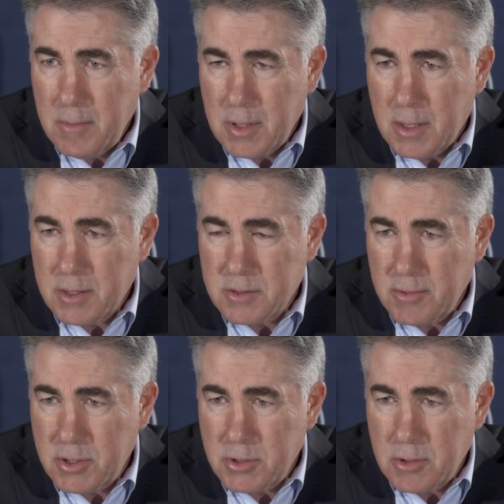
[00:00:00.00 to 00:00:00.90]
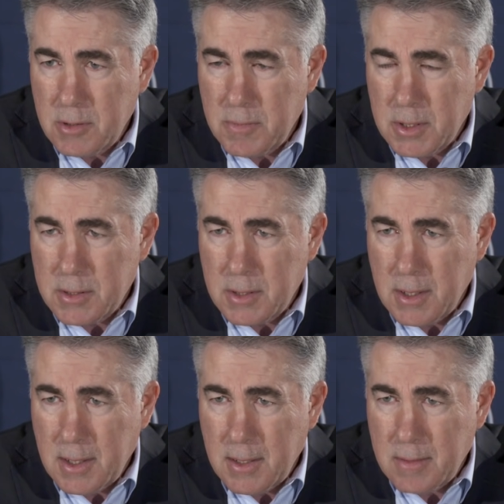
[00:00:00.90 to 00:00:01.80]
because of injury, but
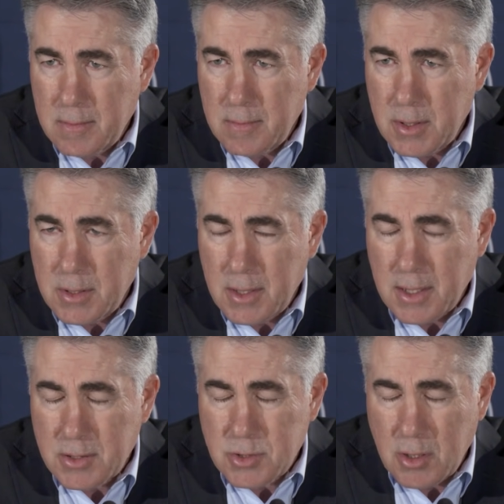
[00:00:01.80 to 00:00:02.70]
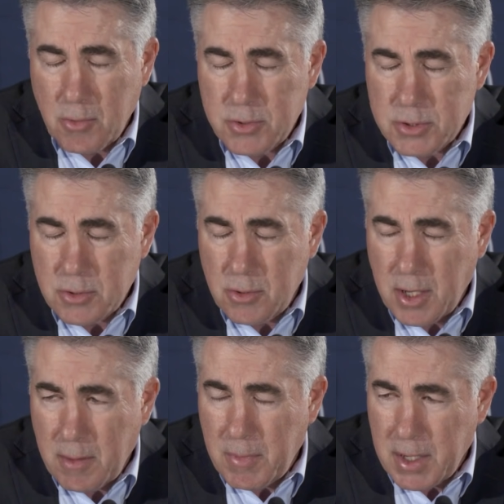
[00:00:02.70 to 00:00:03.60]
like I say, we'll just go
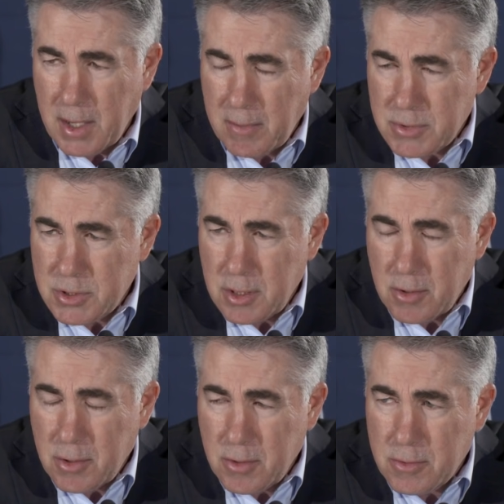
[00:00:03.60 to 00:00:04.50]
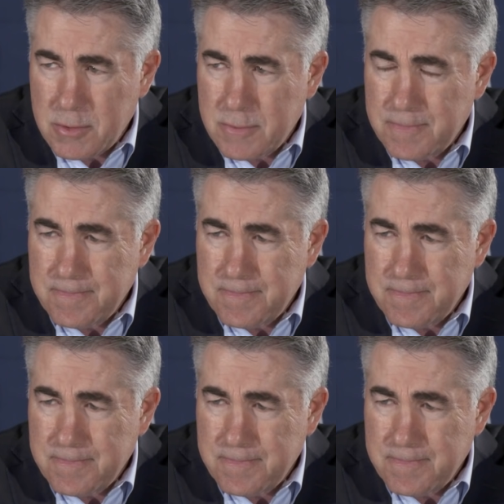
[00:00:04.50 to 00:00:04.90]
game by game and see how it goes.